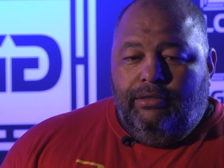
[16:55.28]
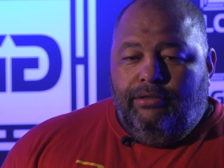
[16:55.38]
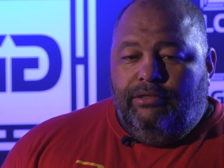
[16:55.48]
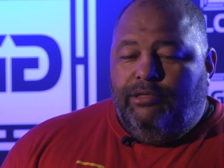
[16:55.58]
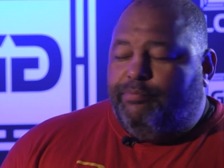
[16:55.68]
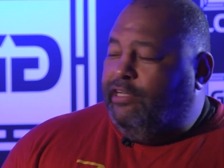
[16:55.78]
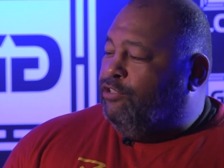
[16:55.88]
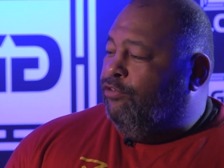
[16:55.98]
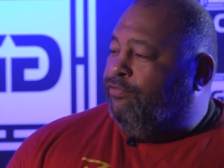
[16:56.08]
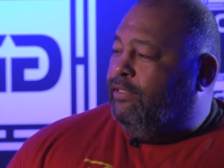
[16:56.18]
You know, in the
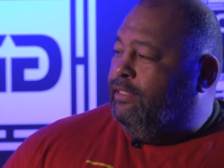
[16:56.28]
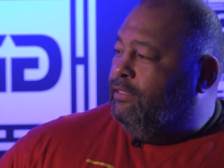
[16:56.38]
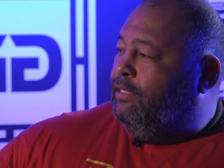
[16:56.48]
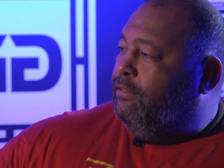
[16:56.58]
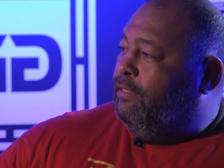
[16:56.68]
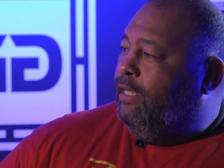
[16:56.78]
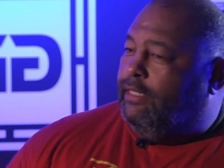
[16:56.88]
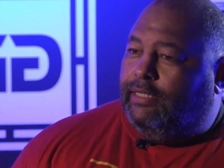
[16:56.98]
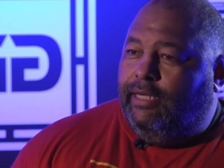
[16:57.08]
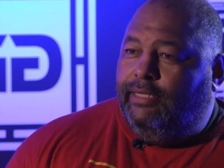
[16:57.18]
press conference, there are
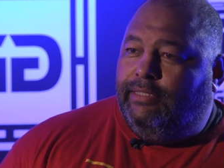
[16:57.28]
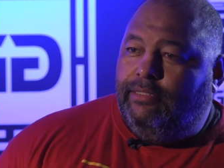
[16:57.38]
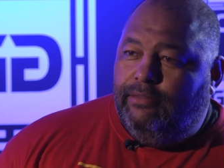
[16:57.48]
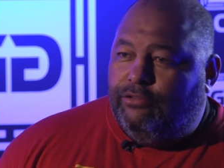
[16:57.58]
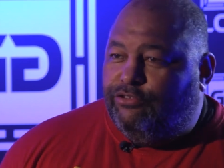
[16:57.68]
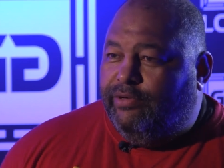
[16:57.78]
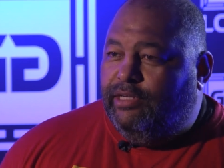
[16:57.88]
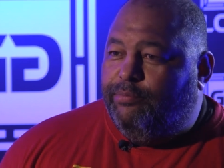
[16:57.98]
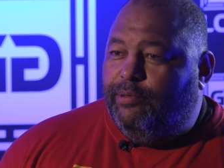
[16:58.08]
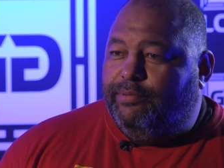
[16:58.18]
like eighteen or
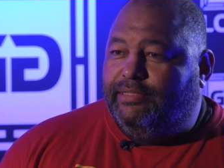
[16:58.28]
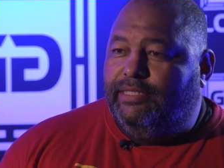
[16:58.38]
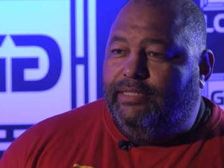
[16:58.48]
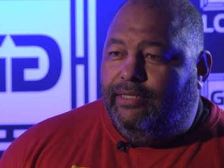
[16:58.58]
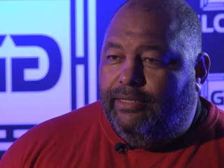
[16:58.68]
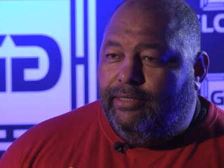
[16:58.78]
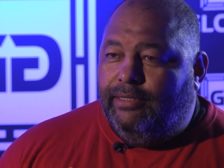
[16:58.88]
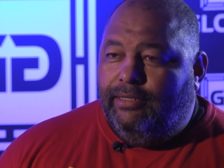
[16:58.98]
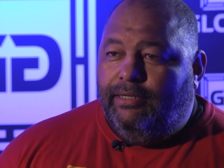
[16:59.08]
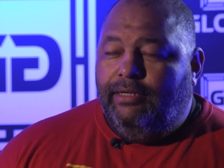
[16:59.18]
twenty people sitting there,
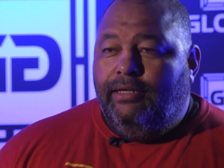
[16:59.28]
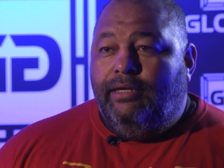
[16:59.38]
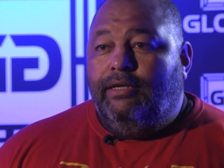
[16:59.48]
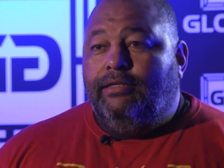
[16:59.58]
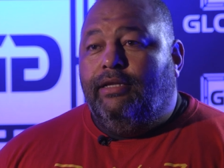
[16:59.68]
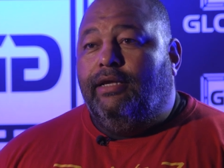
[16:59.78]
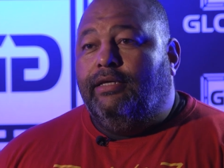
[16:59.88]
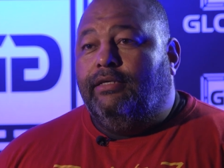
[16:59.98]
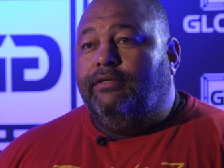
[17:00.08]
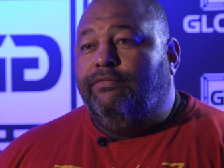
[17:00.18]
and
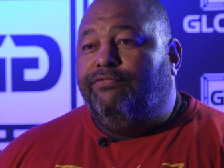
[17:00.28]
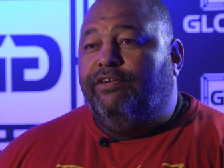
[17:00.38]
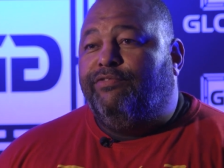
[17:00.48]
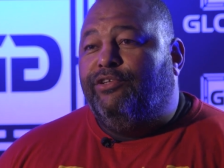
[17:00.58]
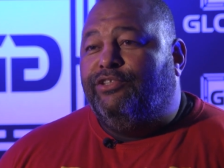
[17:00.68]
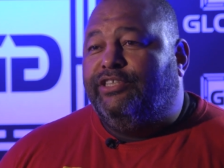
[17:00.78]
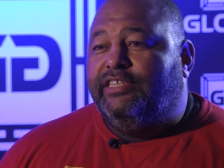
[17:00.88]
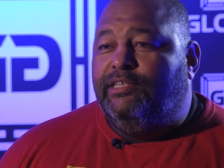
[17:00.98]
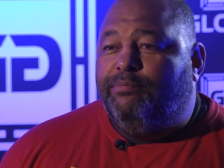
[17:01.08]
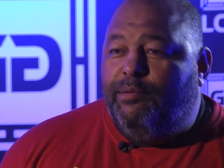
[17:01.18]
like fifteen or
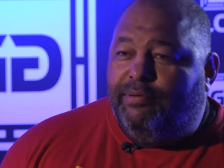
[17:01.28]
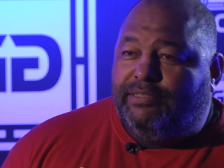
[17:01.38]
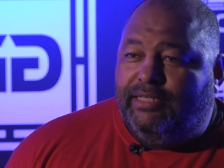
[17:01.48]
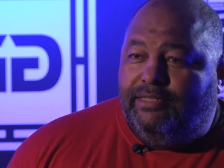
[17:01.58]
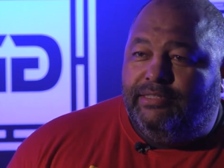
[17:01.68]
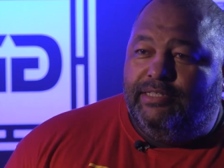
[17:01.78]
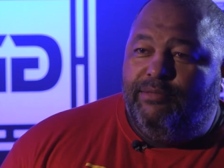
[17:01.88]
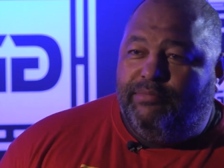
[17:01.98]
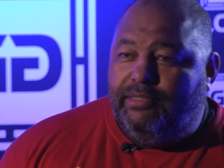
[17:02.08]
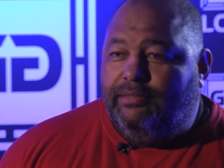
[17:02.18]
sixteen people are saying the
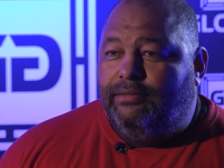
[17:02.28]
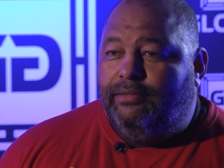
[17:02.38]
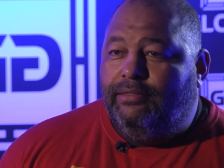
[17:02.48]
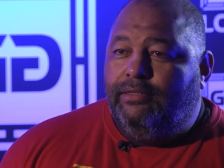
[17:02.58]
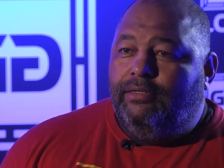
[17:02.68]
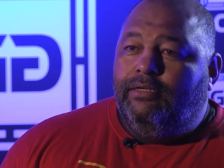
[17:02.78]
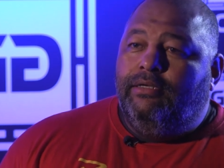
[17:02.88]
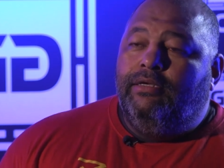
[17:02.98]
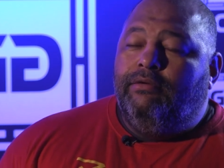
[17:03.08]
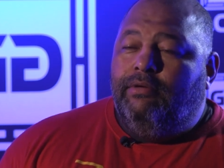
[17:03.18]
same thing.
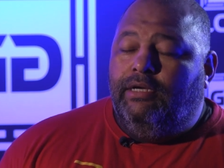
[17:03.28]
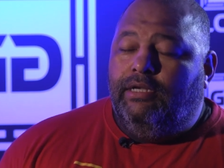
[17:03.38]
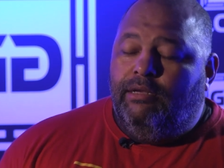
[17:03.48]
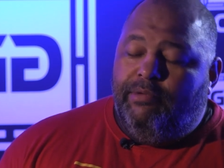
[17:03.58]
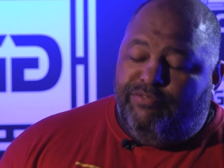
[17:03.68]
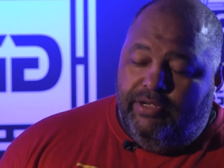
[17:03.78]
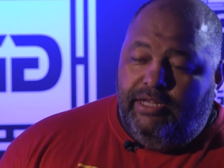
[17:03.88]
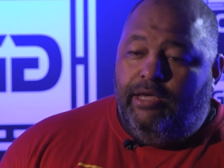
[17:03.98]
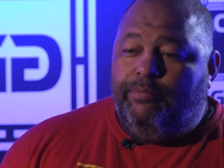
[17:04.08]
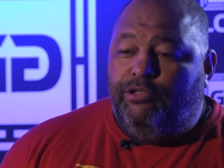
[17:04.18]
Well, I'm
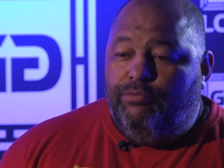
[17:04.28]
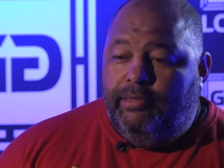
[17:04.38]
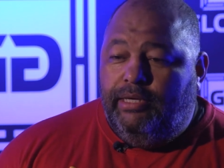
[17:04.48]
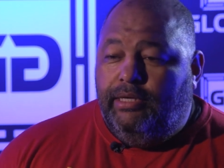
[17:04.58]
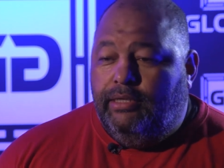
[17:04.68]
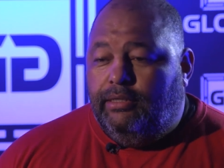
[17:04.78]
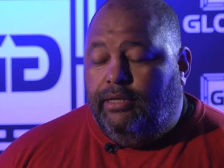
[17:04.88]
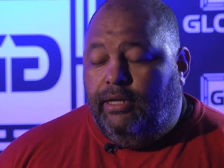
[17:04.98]
very happy to be here.